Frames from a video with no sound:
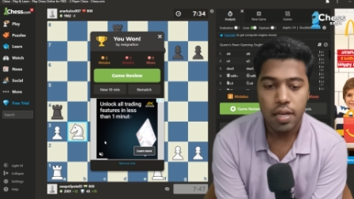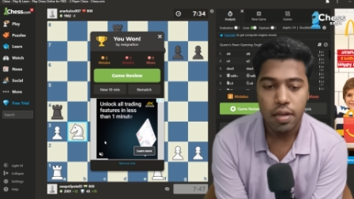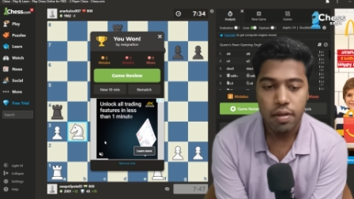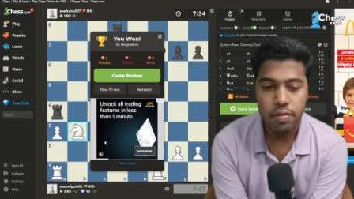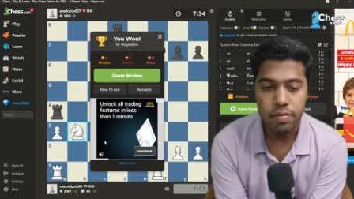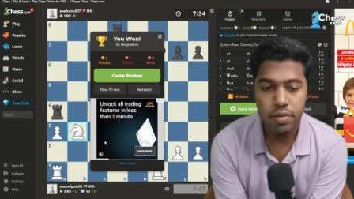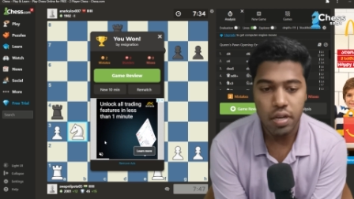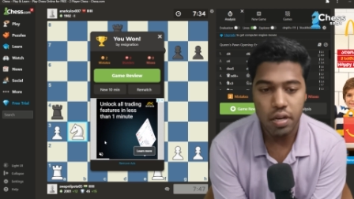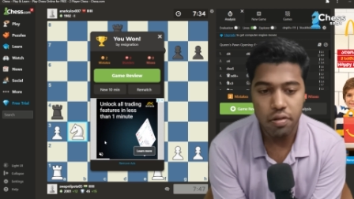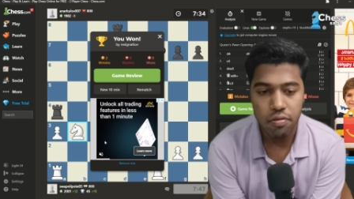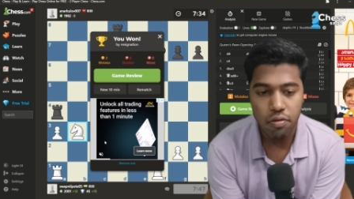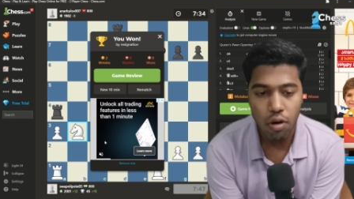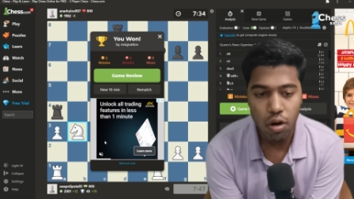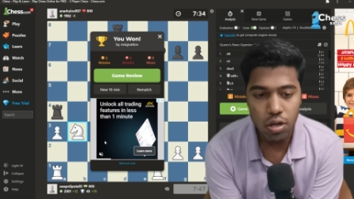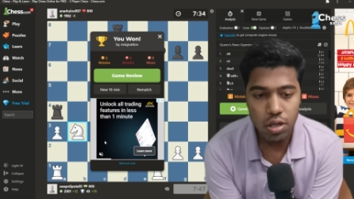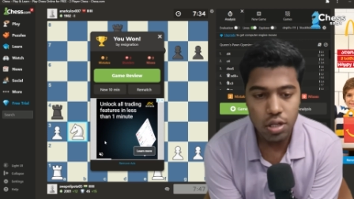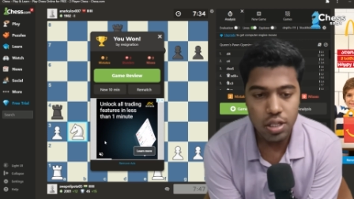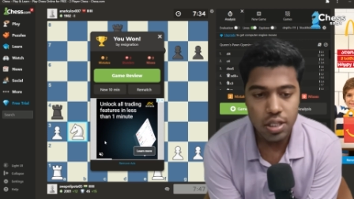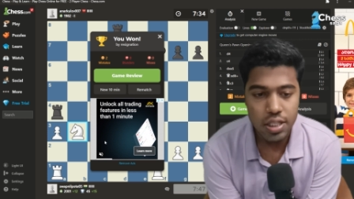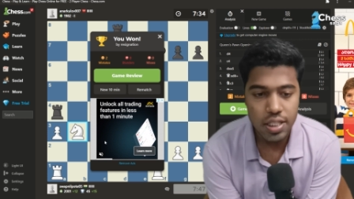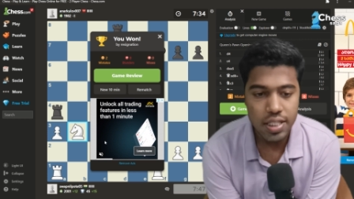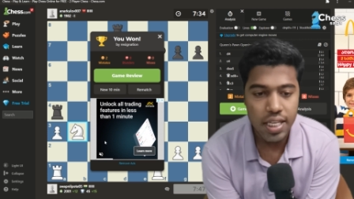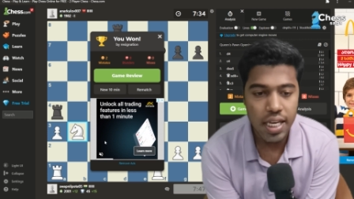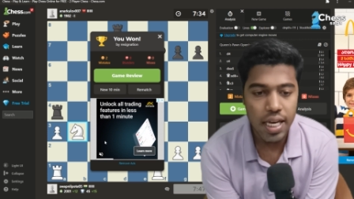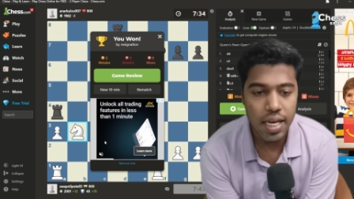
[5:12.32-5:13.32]
We have won
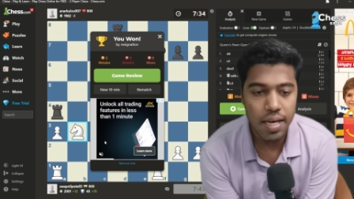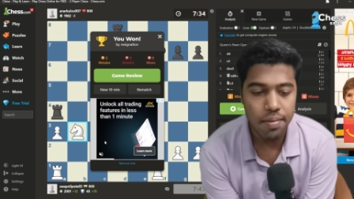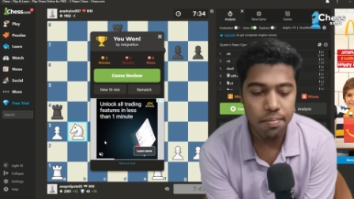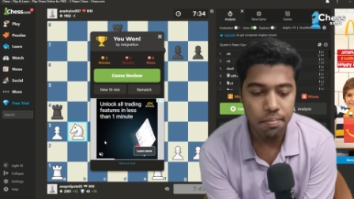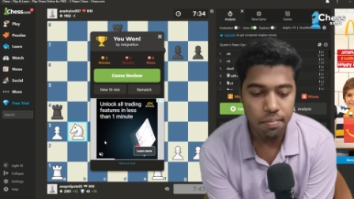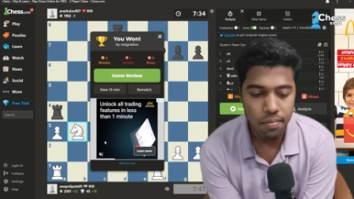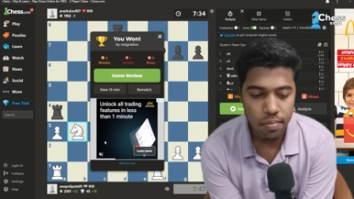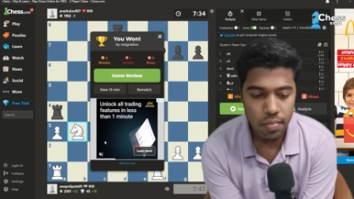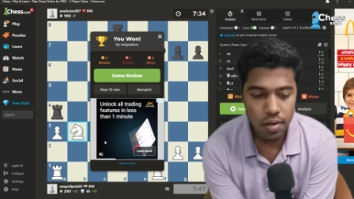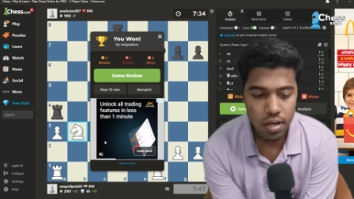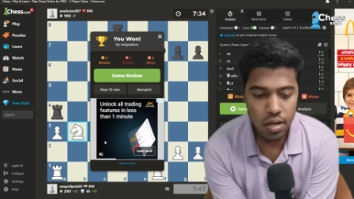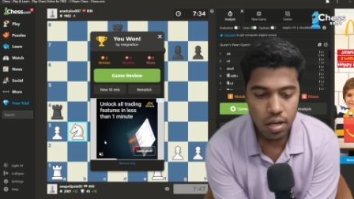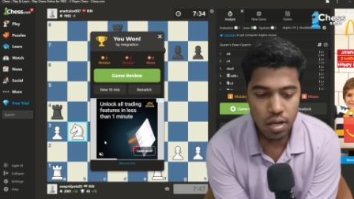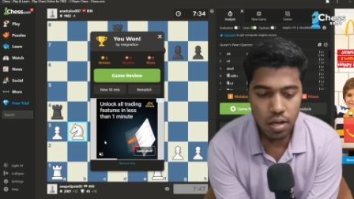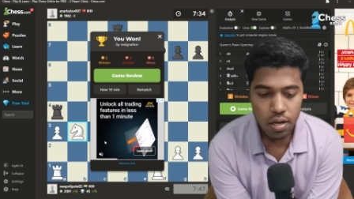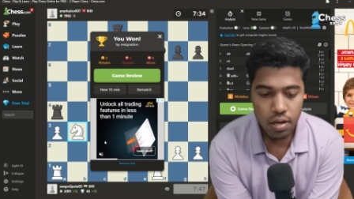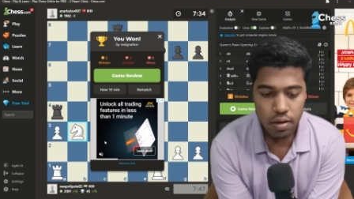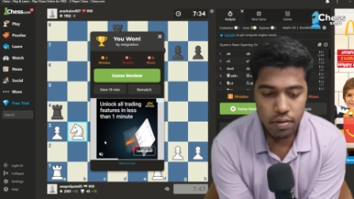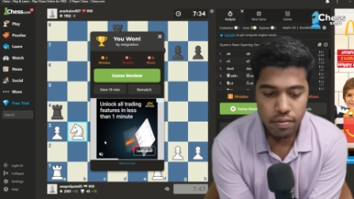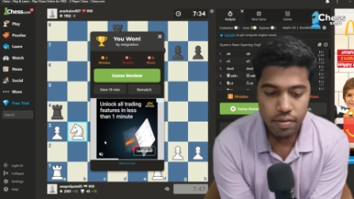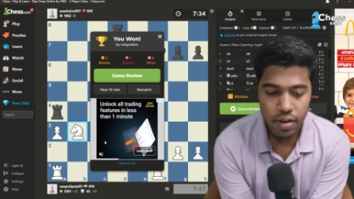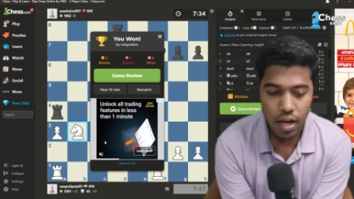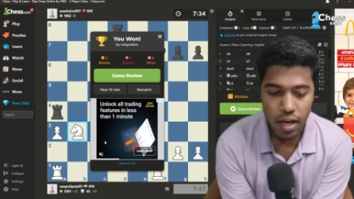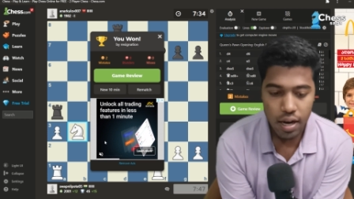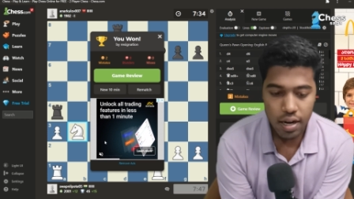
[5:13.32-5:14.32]
this game.
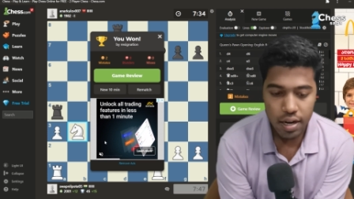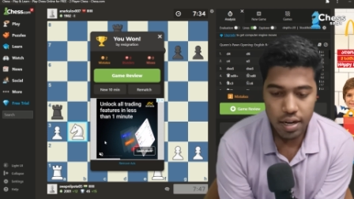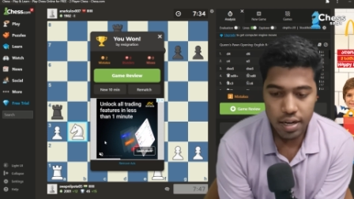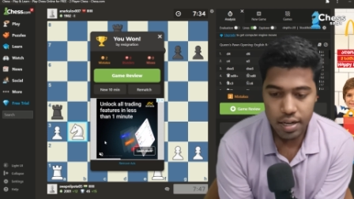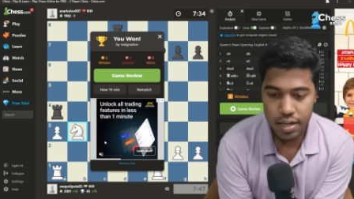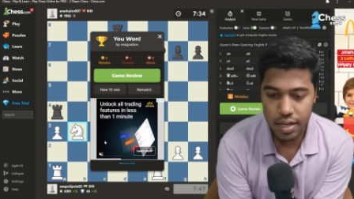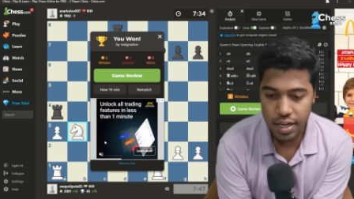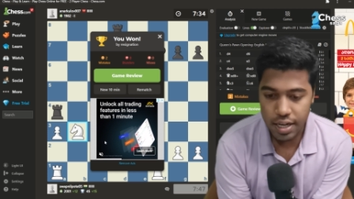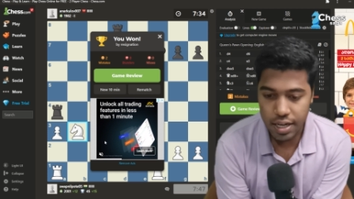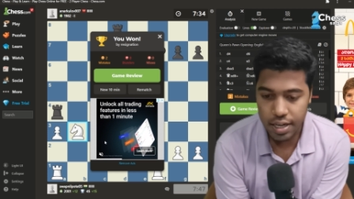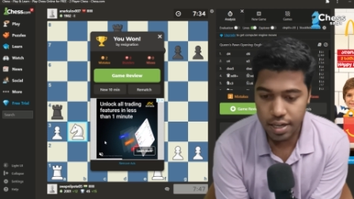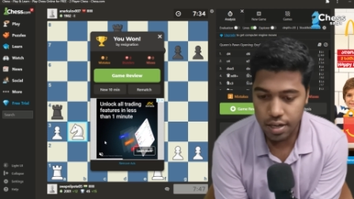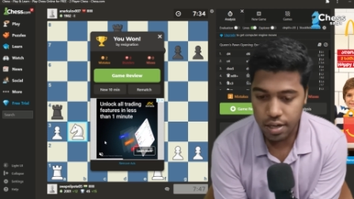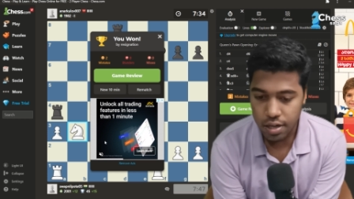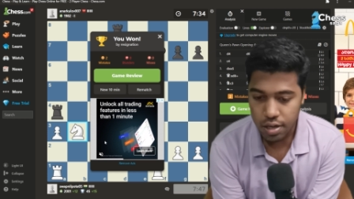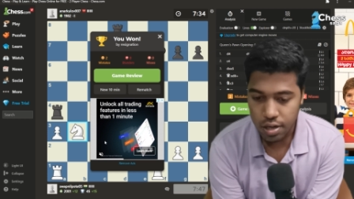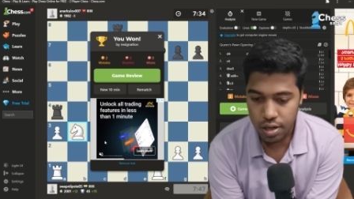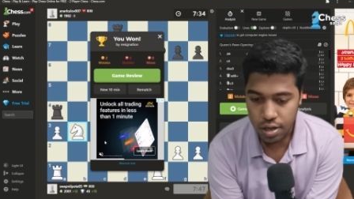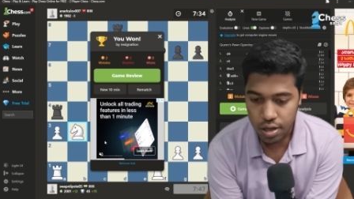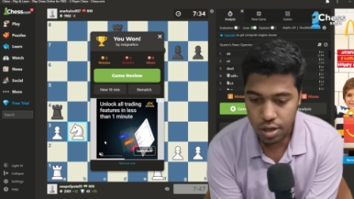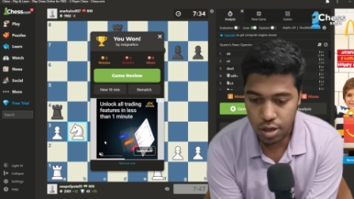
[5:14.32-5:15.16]
We are rated